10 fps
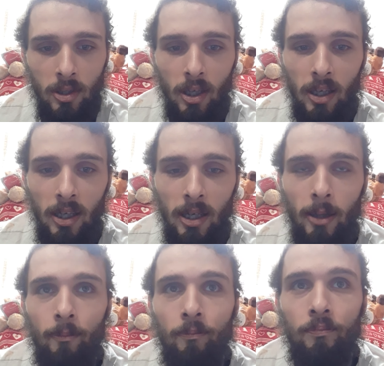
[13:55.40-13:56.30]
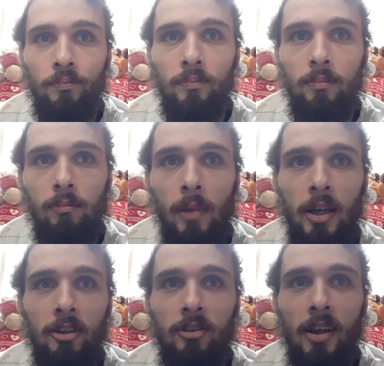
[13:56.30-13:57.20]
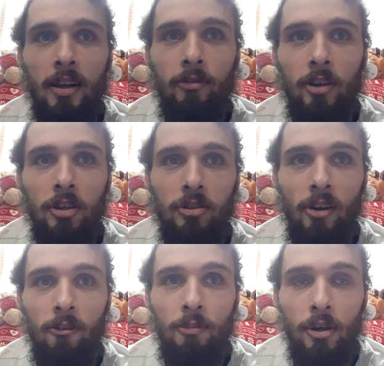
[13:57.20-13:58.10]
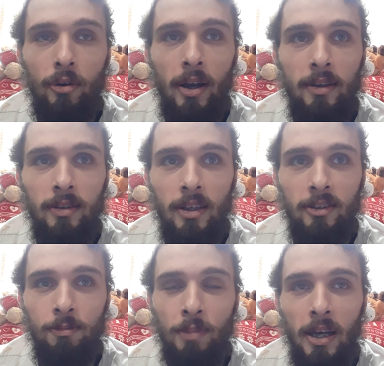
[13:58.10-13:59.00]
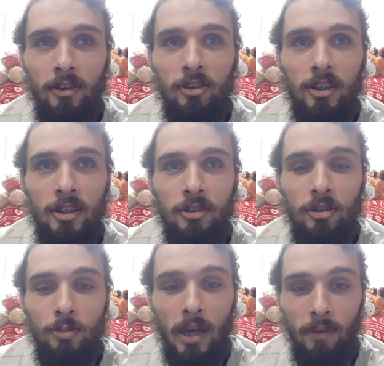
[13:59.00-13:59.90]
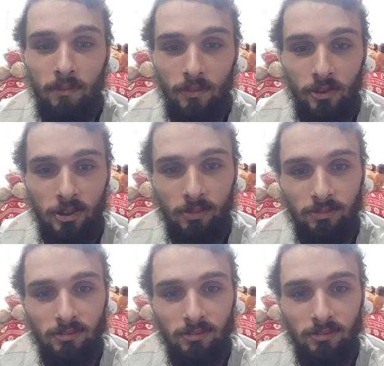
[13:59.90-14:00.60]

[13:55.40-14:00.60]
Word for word: Um, it's the anniversary of my granddad's passing in two months.